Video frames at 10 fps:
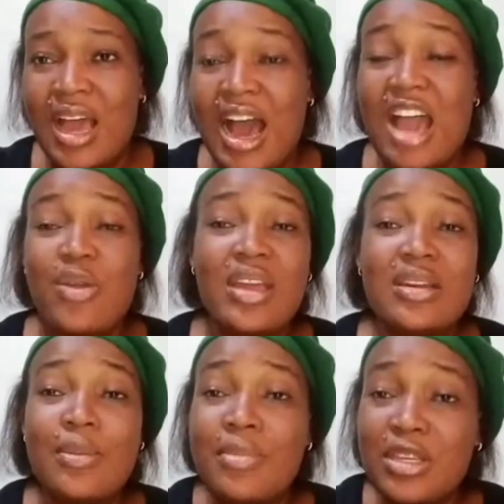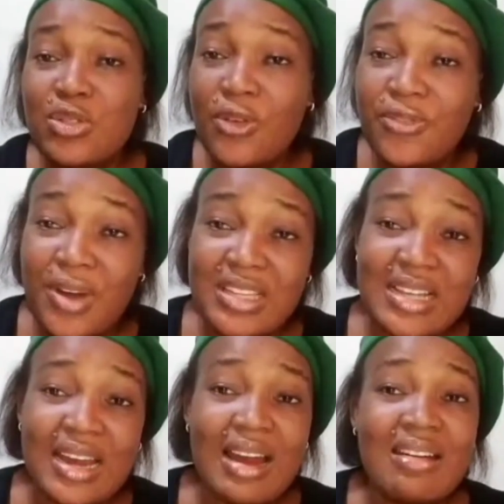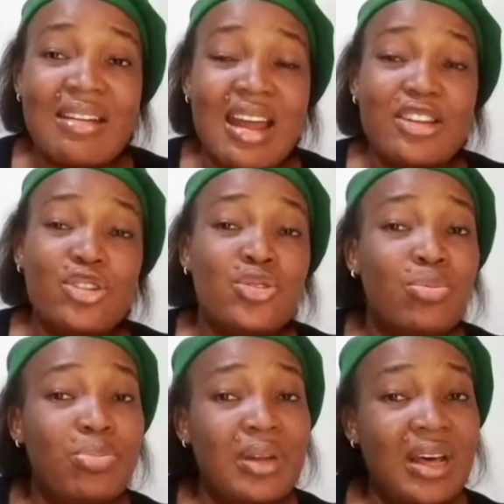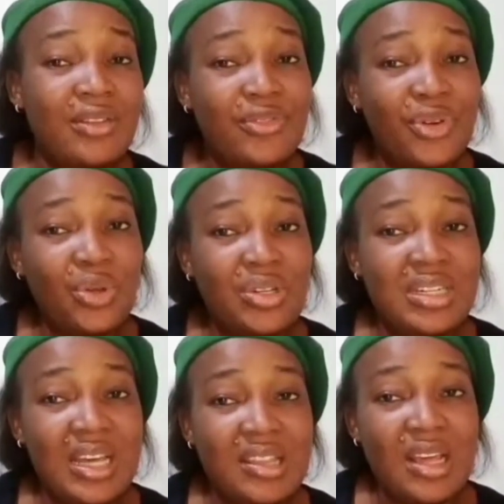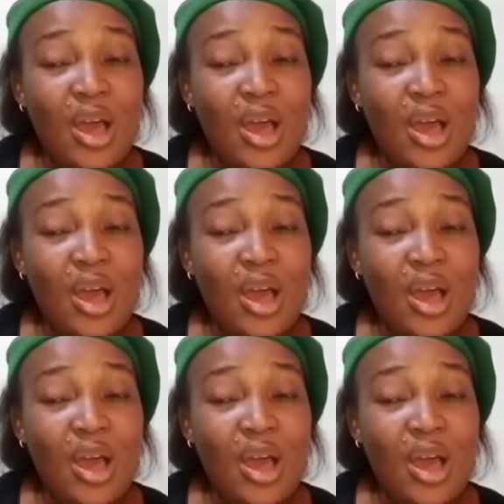and you're in the midst of friends that are ready to plan for your death.